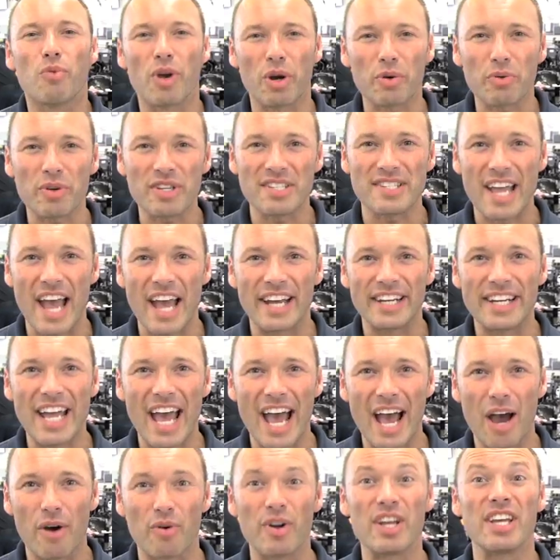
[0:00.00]
Where we stand
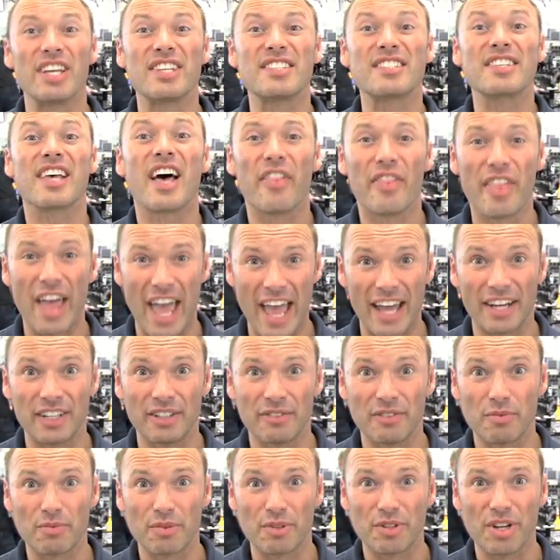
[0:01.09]
now is the end
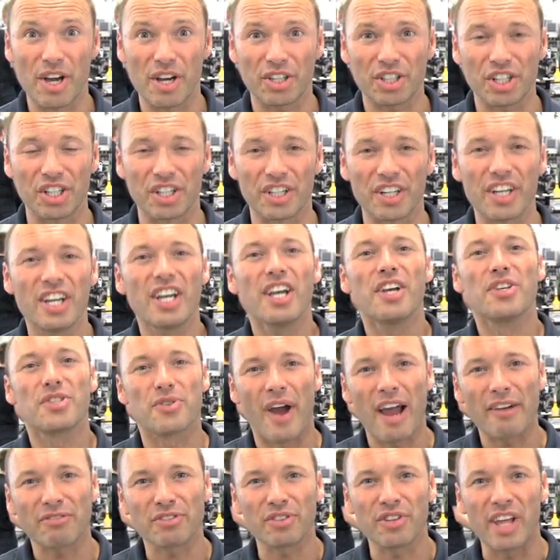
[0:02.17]
of the production. So
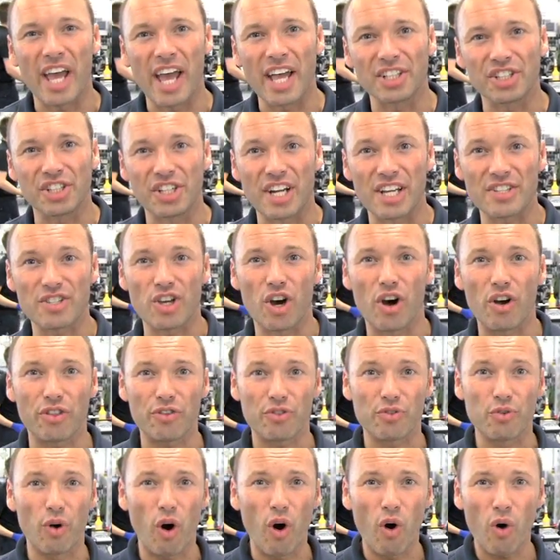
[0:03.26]
after the engine has gone
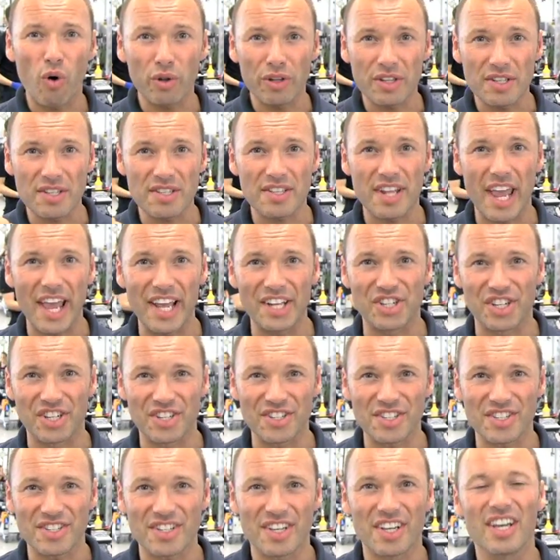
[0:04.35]
through all the
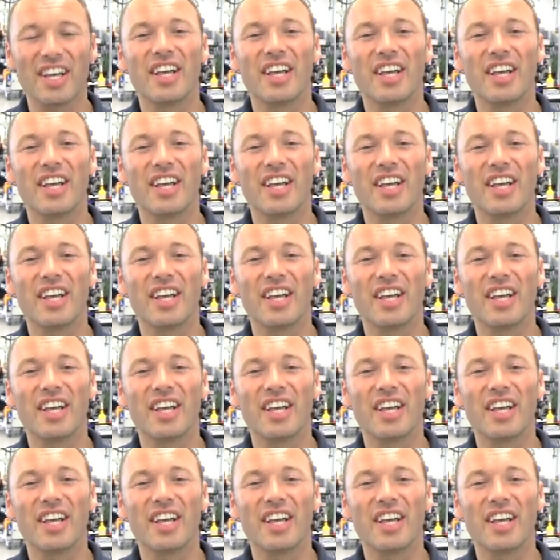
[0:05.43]
stages,